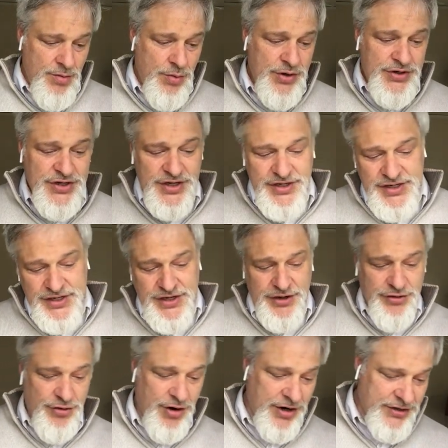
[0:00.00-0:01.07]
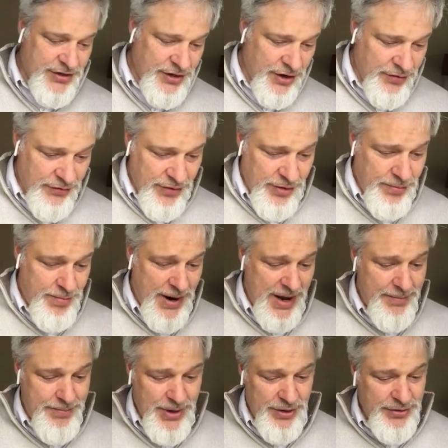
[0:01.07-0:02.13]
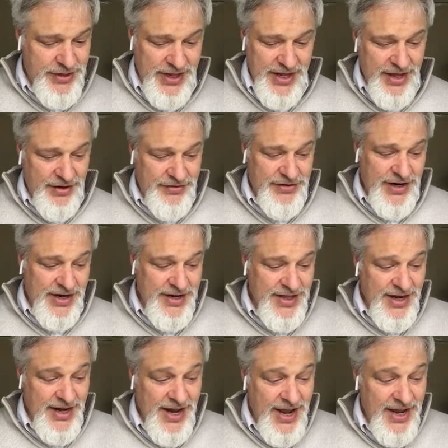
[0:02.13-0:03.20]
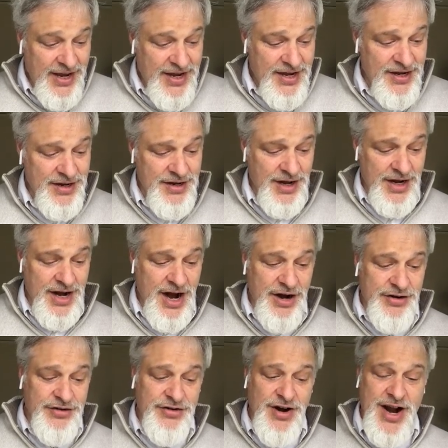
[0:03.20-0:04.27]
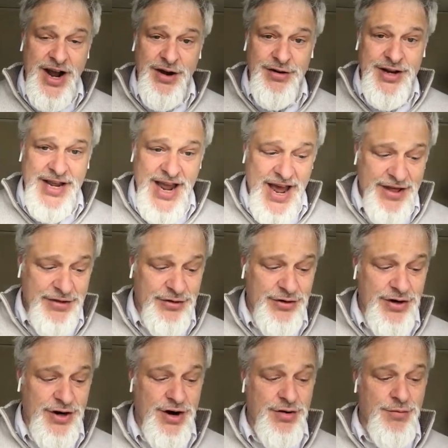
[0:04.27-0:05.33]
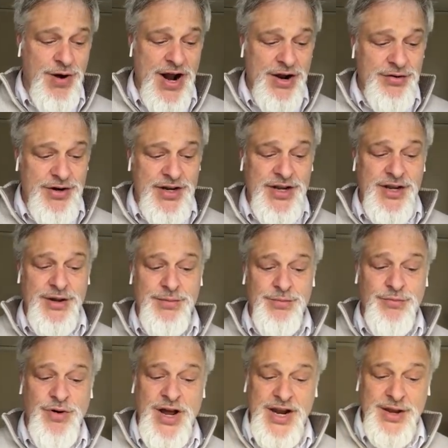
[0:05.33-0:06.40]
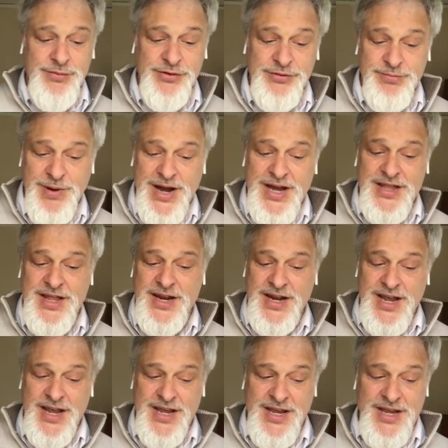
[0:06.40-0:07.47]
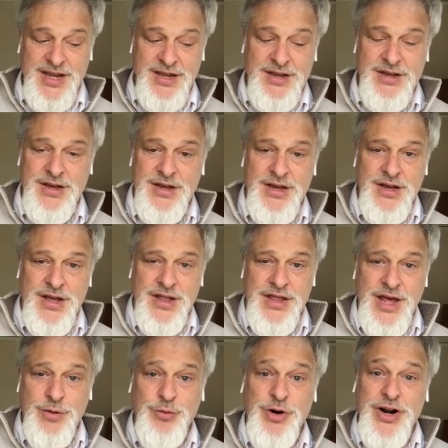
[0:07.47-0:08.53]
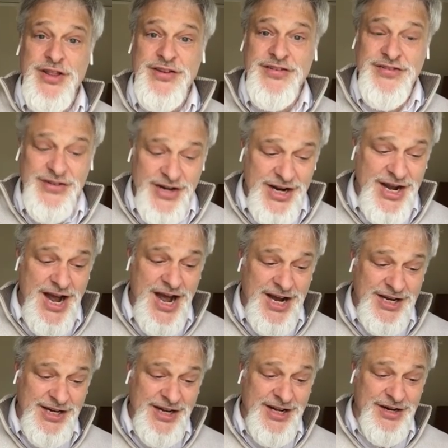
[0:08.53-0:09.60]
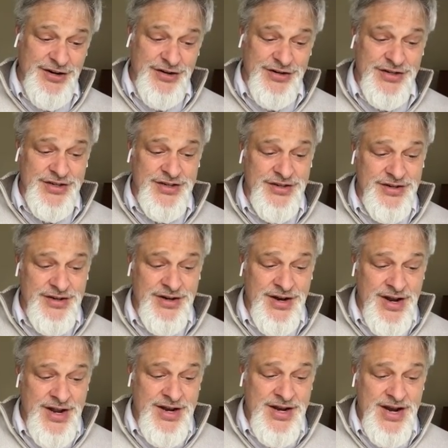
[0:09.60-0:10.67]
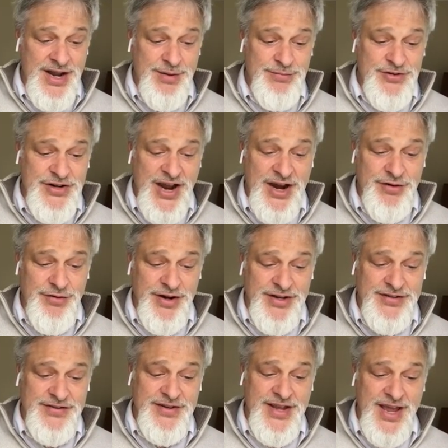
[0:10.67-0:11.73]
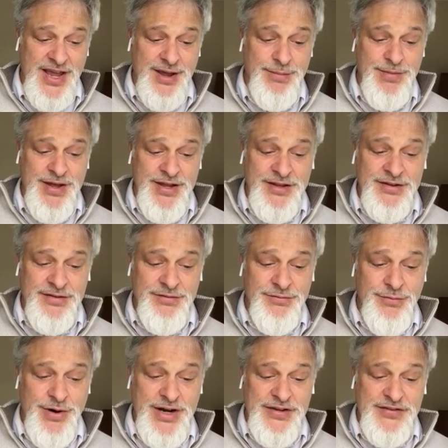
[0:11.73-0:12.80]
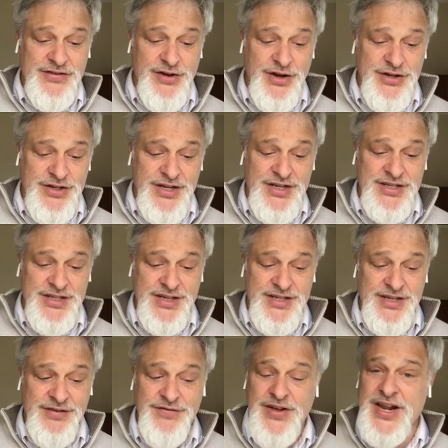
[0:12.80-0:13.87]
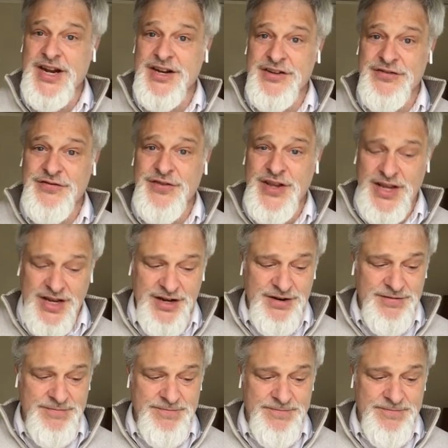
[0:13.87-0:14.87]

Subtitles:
When Jesus had crossed over by boat to the other side of the lake, a large crowd gathered around him while he was by the lake. Then one of the synagogue leaders, named Jairus, came, and when he saw Jesus, he fell at his feet.